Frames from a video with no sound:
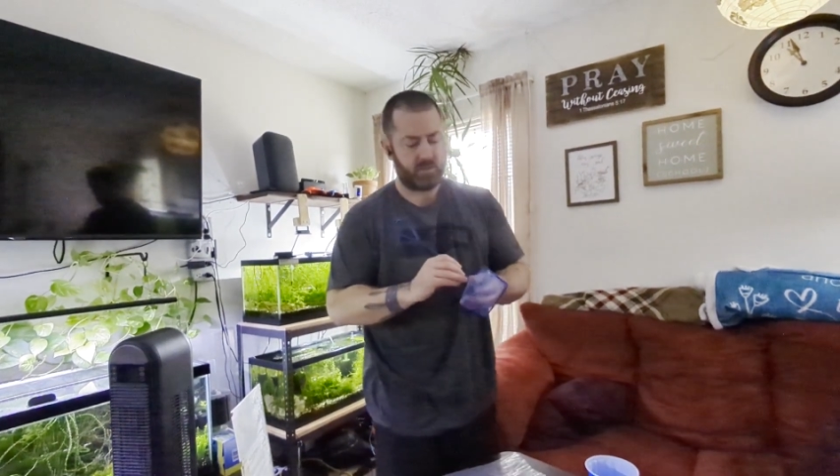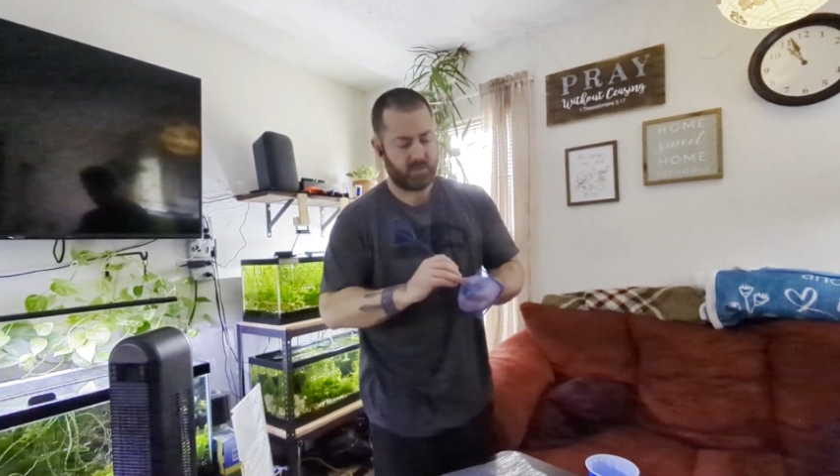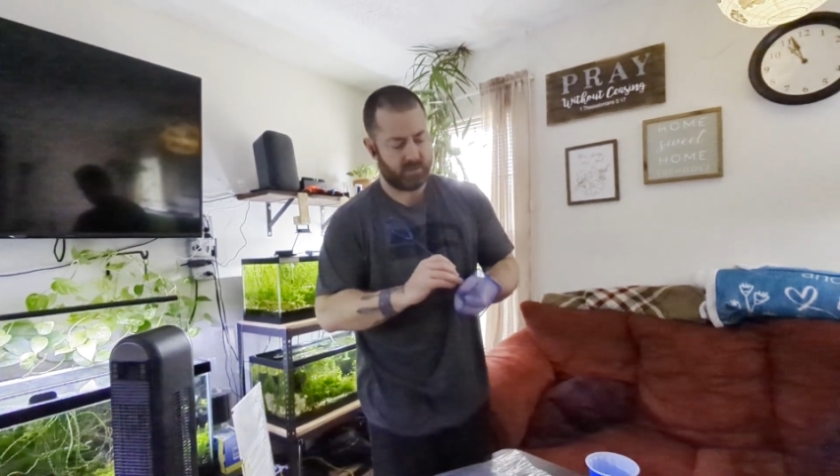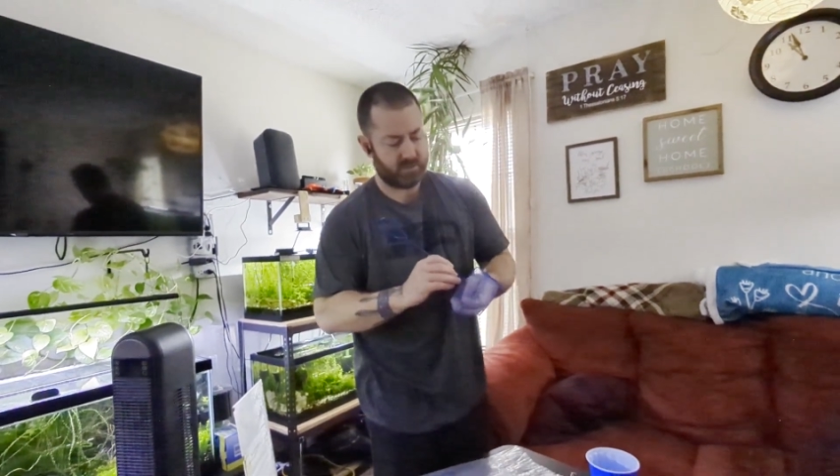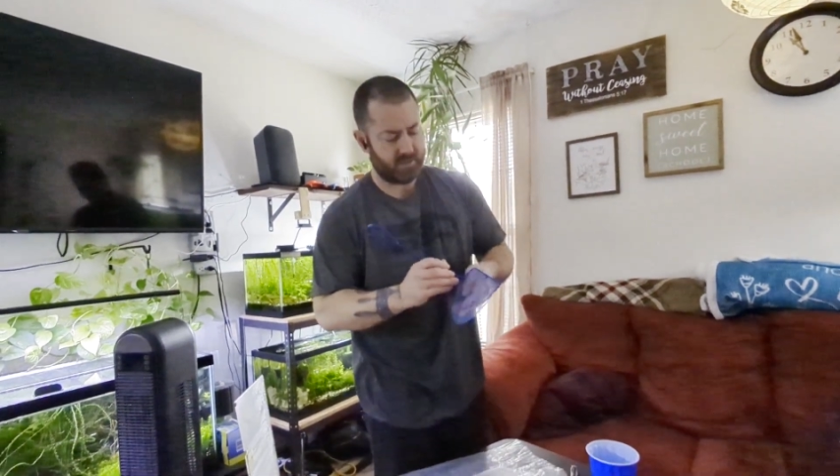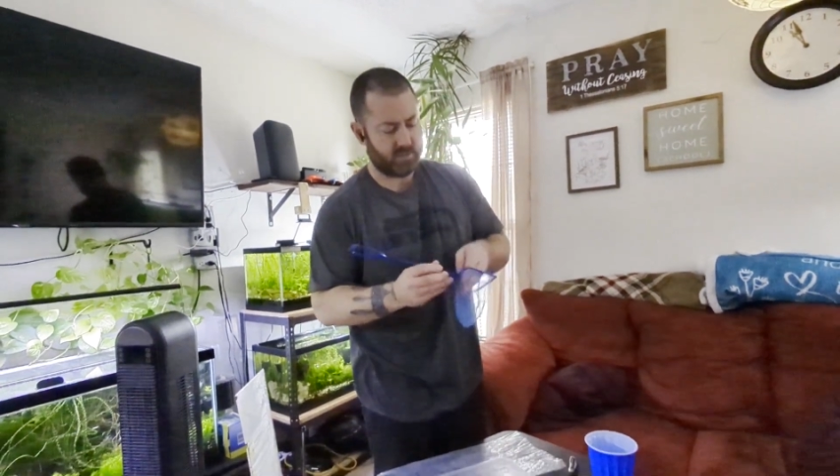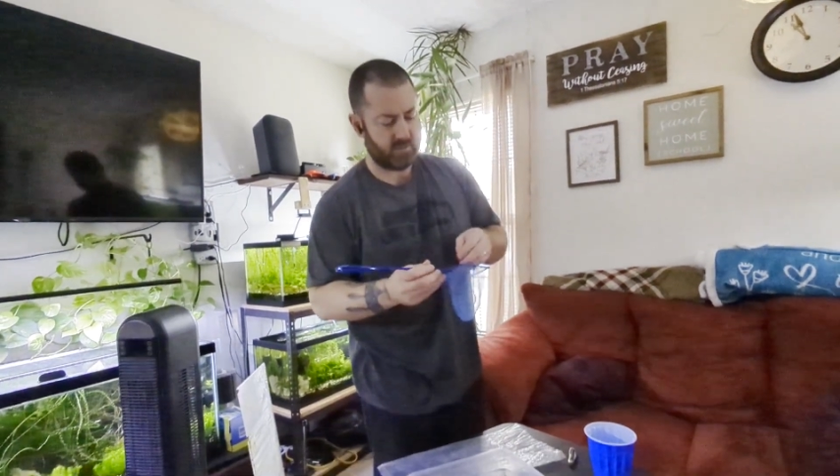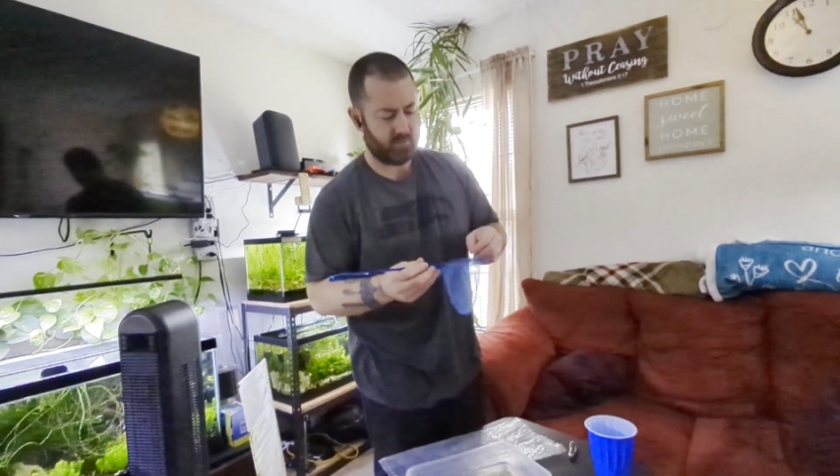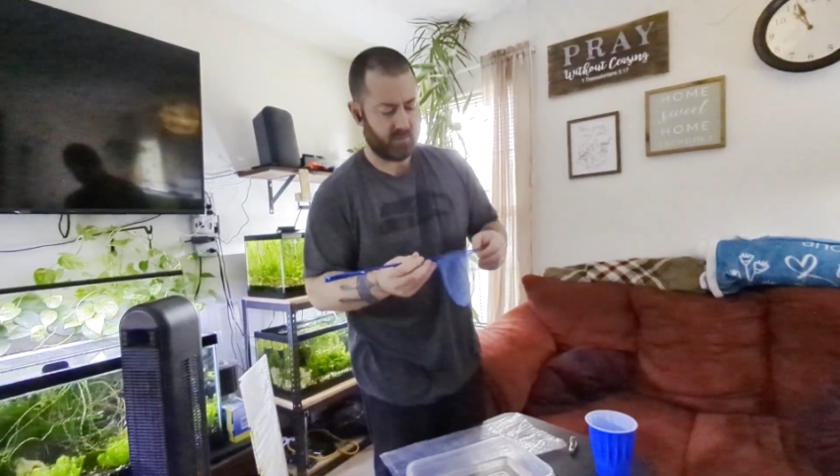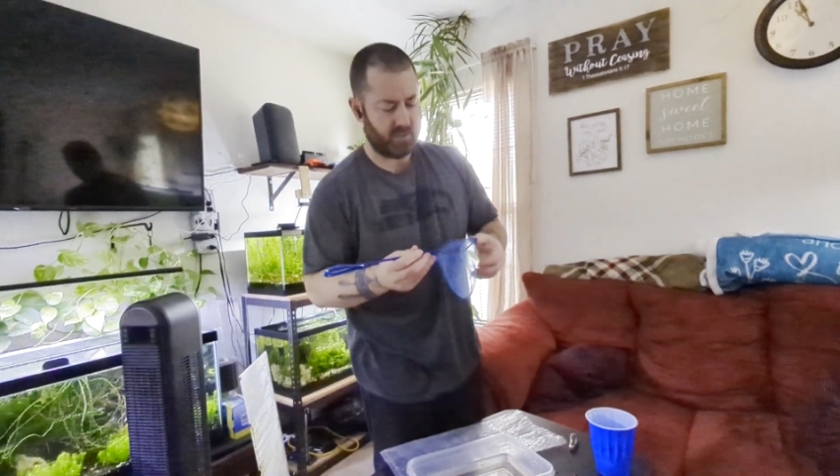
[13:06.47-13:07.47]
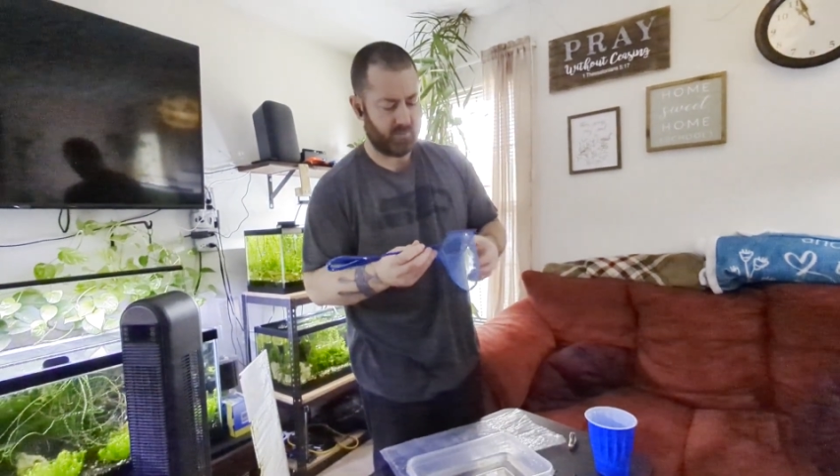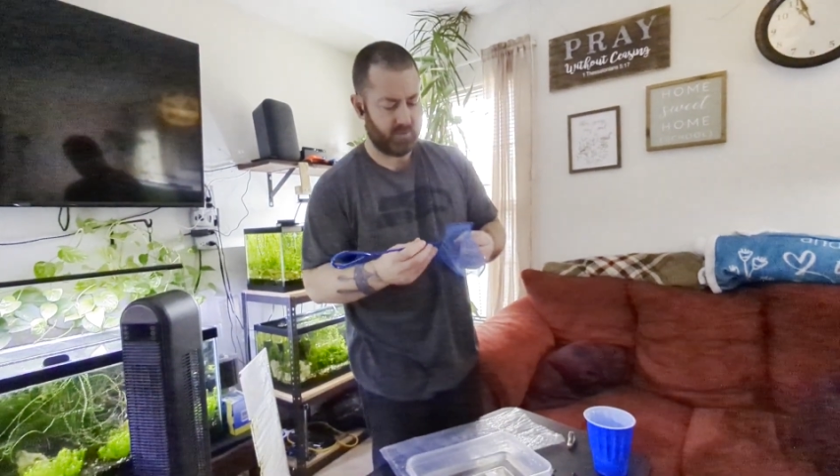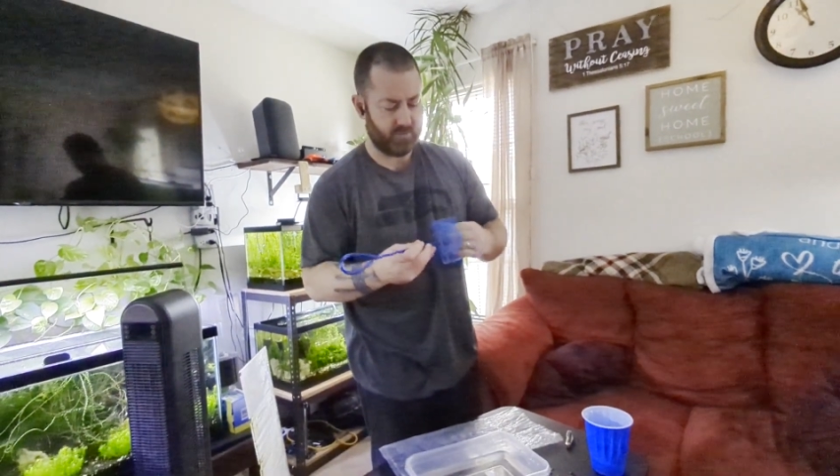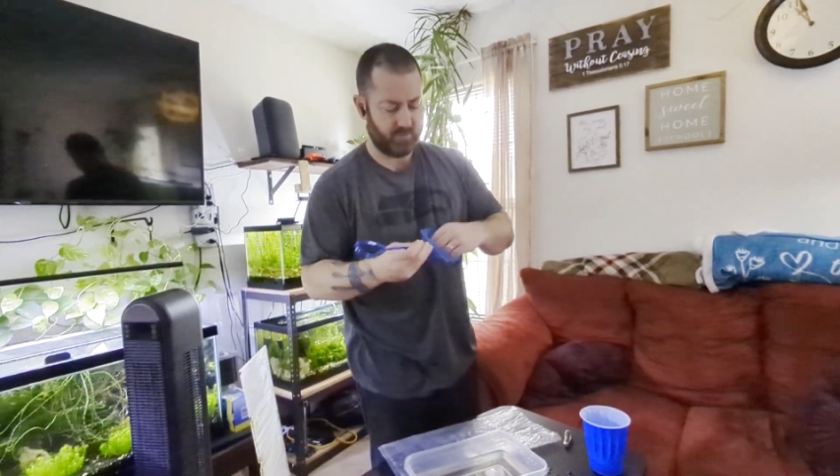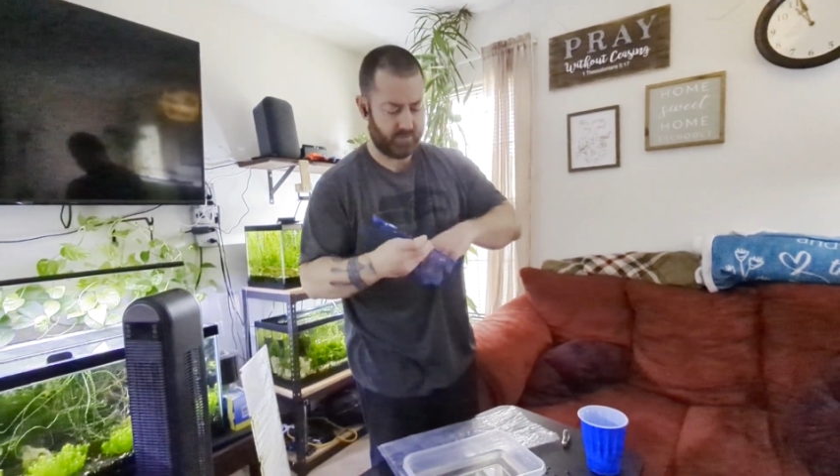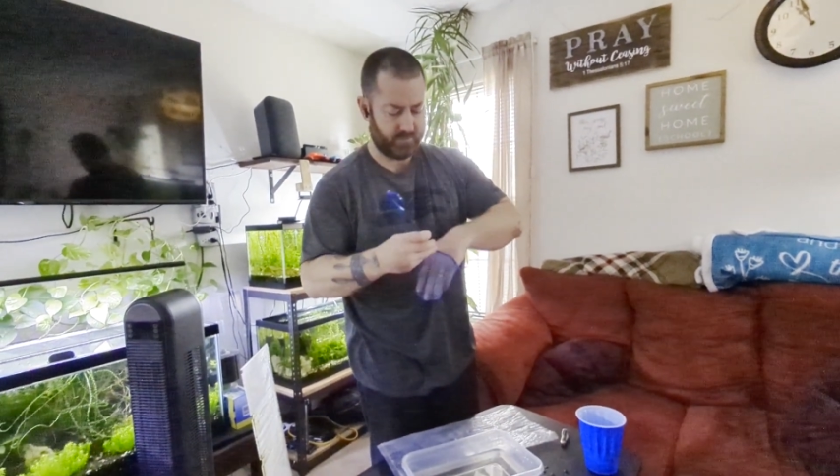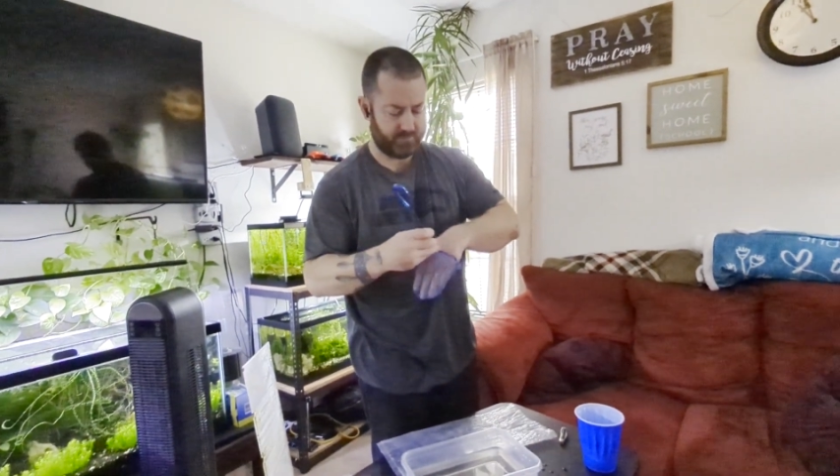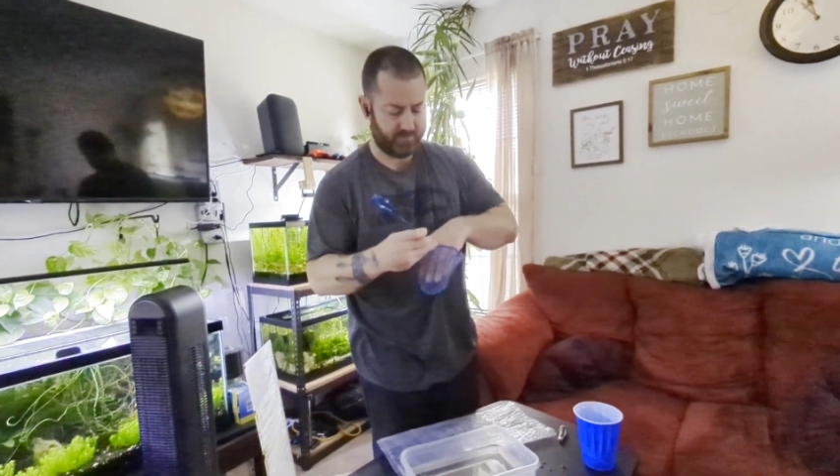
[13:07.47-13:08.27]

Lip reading: At least that's the way I'm going to do it.